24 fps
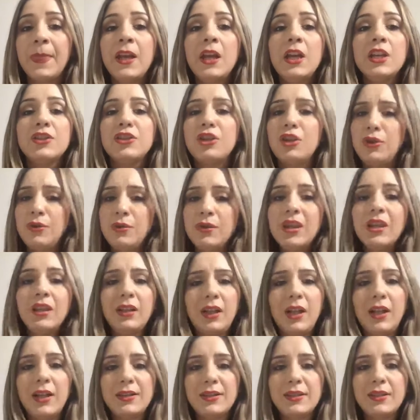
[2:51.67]
So you can
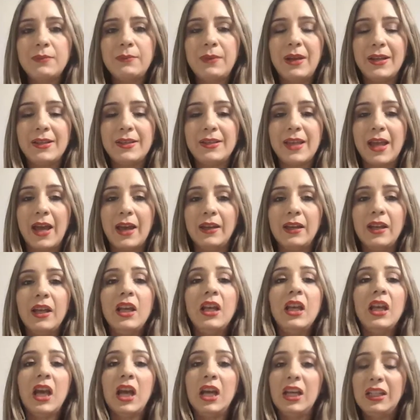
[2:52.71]
customize that.
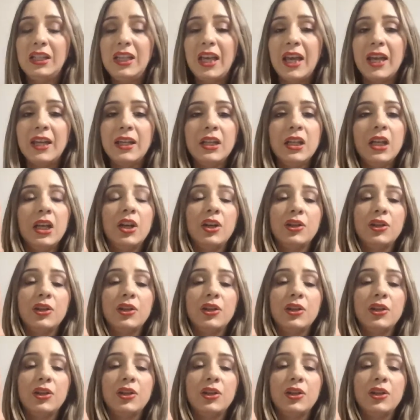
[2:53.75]
Again,